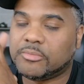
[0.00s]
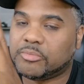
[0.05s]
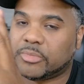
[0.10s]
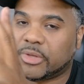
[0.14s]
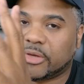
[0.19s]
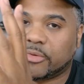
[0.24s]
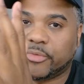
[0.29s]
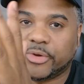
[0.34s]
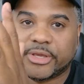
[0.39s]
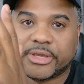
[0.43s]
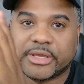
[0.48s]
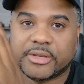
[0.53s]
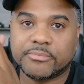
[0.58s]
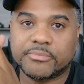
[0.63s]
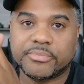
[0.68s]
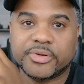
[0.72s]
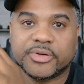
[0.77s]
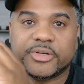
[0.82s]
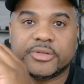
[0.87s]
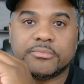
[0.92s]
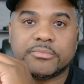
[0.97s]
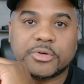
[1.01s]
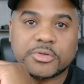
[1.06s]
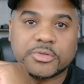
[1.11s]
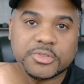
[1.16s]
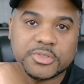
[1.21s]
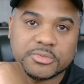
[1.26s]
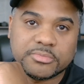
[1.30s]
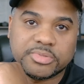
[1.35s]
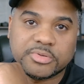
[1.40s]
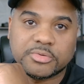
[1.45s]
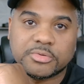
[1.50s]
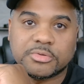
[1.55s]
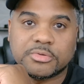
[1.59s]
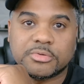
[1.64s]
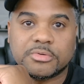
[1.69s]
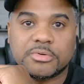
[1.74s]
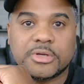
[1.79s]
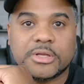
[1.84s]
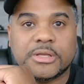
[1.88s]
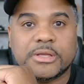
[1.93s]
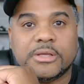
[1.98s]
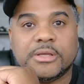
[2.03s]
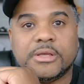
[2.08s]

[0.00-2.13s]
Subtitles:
I mean, we can put multiple